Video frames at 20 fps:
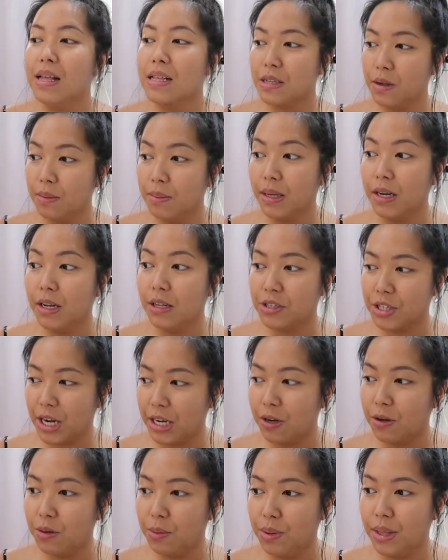So I'm gonna try
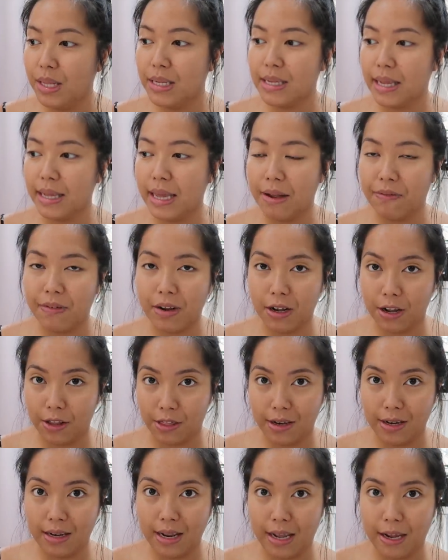to do this like every
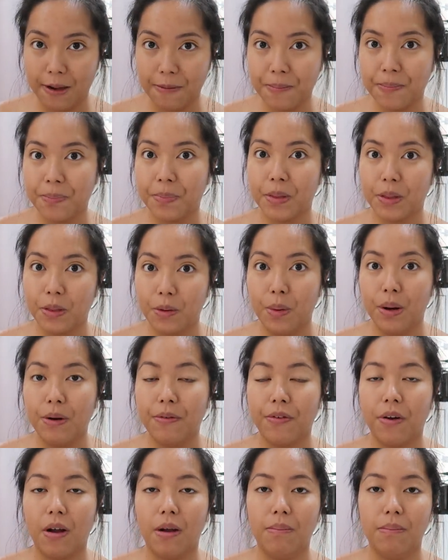other day to and
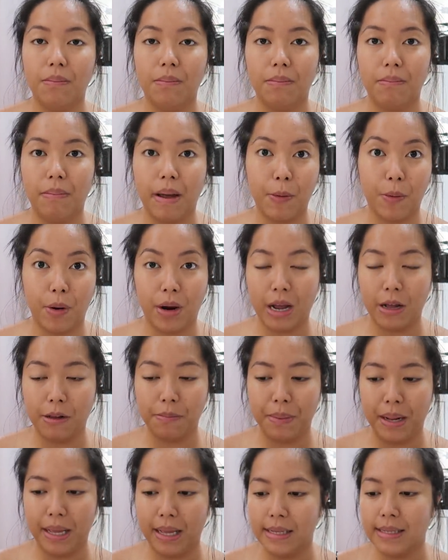from my
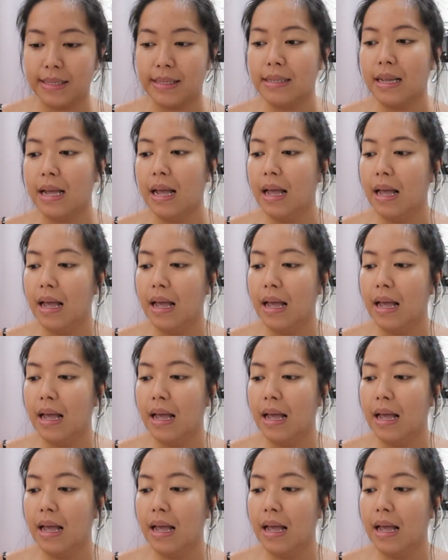workout place.